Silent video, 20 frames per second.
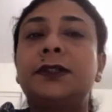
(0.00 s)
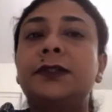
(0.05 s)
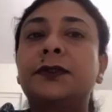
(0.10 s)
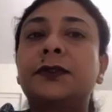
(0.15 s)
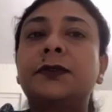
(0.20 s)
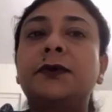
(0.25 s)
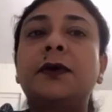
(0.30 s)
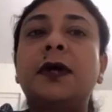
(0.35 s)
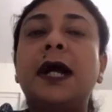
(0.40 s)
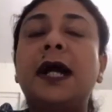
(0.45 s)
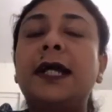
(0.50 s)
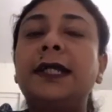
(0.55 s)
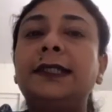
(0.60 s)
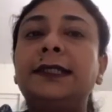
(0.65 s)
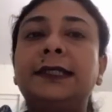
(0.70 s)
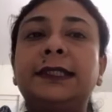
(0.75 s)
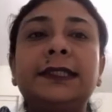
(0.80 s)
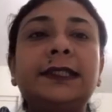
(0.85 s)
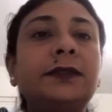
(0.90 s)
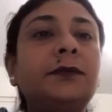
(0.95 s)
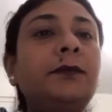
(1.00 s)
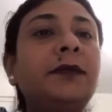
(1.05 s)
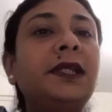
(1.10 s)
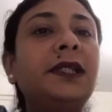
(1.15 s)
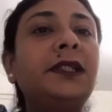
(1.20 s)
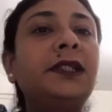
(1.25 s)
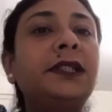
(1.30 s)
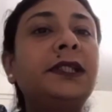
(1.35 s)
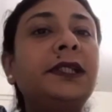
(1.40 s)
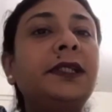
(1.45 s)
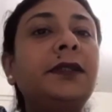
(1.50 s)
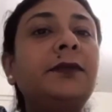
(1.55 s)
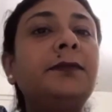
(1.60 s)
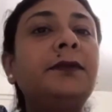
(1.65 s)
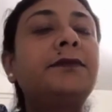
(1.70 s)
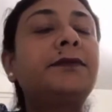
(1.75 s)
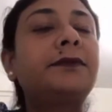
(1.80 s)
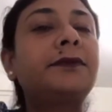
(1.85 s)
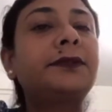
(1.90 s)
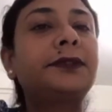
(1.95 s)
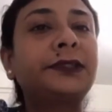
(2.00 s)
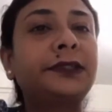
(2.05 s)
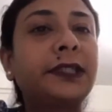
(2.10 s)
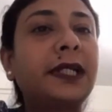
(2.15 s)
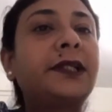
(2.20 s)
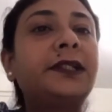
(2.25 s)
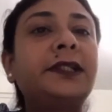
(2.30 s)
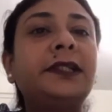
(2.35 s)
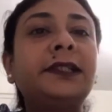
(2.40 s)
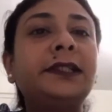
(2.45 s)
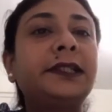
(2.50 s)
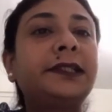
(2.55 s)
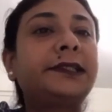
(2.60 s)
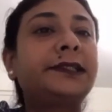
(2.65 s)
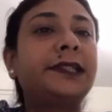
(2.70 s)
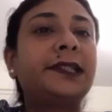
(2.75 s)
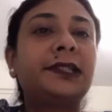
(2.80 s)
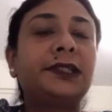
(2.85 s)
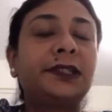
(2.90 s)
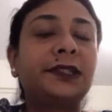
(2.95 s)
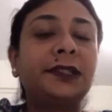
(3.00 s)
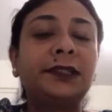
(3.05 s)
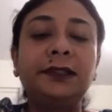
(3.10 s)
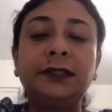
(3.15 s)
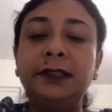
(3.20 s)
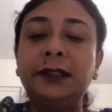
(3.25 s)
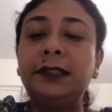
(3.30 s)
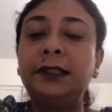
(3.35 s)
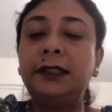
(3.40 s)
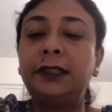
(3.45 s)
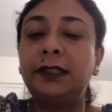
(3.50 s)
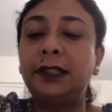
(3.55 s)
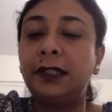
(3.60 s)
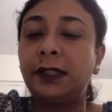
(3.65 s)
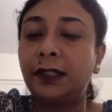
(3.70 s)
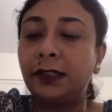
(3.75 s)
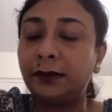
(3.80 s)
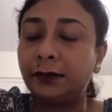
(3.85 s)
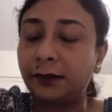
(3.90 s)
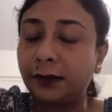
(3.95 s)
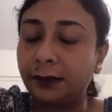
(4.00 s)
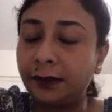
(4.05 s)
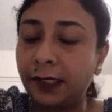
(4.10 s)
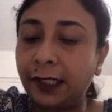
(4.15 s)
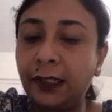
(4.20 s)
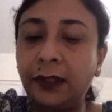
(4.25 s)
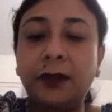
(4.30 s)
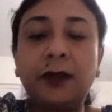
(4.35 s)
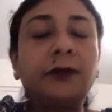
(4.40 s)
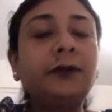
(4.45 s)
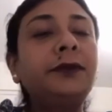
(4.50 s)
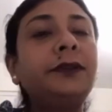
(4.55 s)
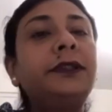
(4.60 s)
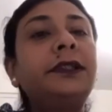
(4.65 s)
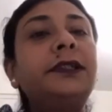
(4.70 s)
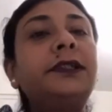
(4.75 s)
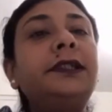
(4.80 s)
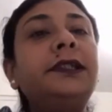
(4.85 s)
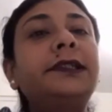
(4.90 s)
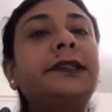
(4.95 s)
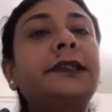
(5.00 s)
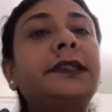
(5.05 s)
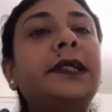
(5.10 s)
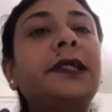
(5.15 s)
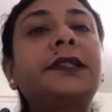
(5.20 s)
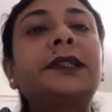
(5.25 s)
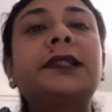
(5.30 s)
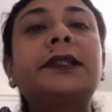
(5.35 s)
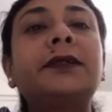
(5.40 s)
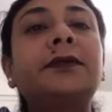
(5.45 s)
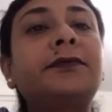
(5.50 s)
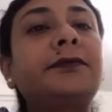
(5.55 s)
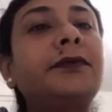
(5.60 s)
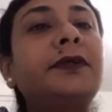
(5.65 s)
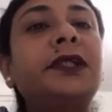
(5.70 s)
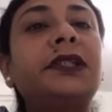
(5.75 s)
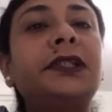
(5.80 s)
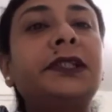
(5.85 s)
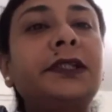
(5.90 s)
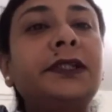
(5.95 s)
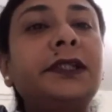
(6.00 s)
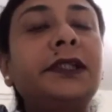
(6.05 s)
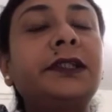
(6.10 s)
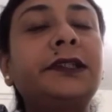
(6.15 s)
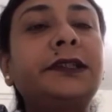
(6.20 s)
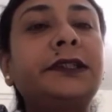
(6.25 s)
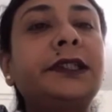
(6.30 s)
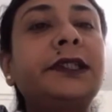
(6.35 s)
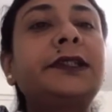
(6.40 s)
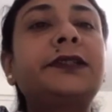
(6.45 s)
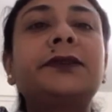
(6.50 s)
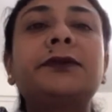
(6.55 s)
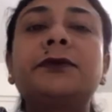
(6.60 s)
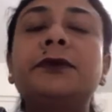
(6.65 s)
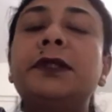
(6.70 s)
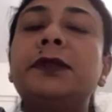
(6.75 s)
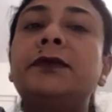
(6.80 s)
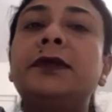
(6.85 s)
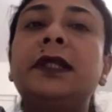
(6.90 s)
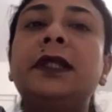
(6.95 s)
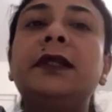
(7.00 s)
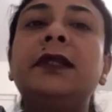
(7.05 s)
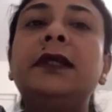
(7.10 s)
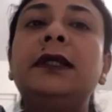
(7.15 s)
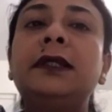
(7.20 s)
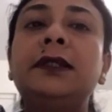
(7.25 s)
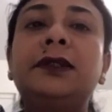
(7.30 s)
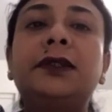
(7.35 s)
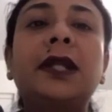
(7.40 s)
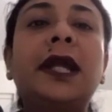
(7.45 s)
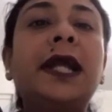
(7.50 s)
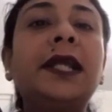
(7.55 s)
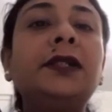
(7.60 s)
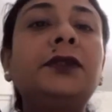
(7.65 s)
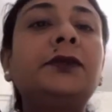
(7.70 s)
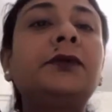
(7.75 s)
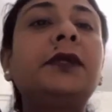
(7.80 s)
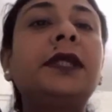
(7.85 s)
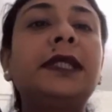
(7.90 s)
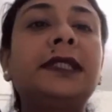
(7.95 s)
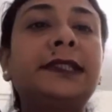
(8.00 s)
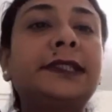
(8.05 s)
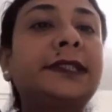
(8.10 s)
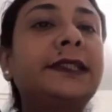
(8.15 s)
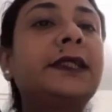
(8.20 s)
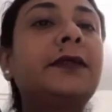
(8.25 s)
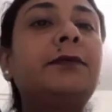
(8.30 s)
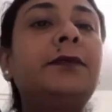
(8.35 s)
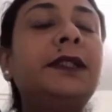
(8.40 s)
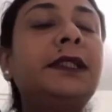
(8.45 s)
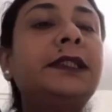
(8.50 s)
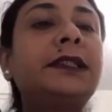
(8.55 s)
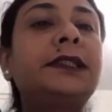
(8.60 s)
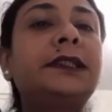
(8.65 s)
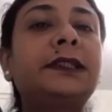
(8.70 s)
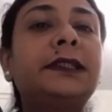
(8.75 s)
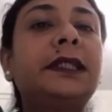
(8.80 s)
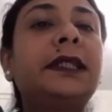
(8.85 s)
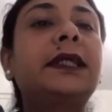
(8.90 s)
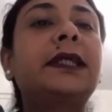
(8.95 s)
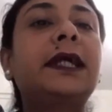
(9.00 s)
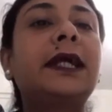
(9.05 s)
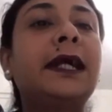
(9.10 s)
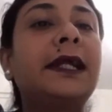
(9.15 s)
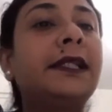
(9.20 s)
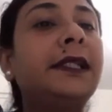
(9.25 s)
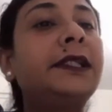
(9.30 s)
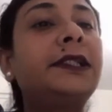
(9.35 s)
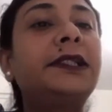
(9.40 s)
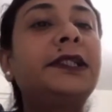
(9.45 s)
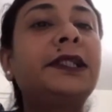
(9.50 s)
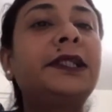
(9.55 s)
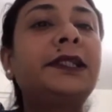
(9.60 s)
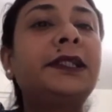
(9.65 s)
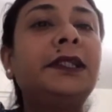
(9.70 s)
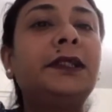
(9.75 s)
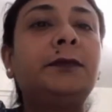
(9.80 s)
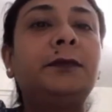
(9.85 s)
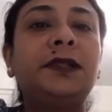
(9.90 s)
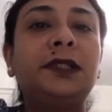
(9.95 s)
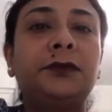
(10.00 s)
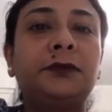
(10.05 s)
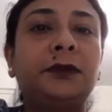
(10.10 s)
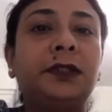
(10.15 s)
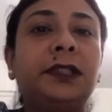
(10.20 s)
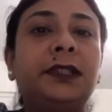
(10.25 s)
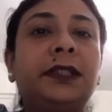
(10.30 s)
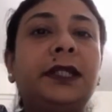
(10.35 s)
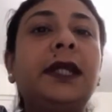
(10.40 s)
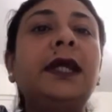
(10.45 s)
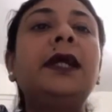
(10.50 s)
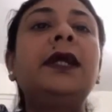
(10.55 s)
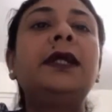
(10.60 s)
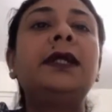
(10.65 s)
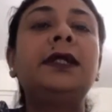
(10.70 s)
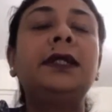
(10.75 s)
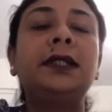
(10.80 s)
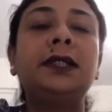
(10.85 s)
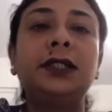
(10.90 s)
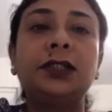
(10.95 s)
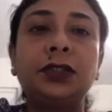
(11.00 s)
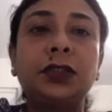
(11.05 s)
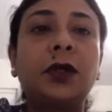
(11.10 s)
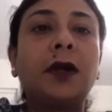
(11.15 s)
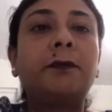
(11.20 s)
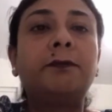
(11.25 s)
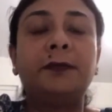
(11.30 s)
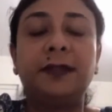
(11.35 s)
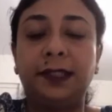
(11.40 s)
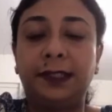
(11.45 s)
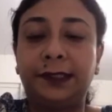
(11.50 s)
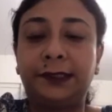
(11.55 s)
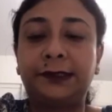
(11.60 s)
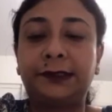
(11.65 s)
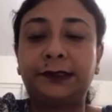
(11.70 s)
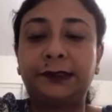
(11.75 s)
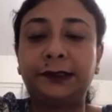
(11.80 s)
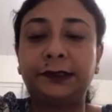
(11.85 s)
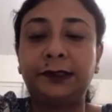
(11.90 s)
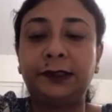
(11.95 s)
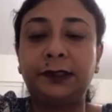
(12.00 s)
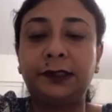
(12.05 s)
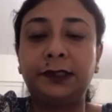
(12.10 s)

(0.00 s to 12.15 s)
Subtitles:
So I just mentioned before starting the session, along with the discussion of question answers, we will try to establish the connection in between the topics.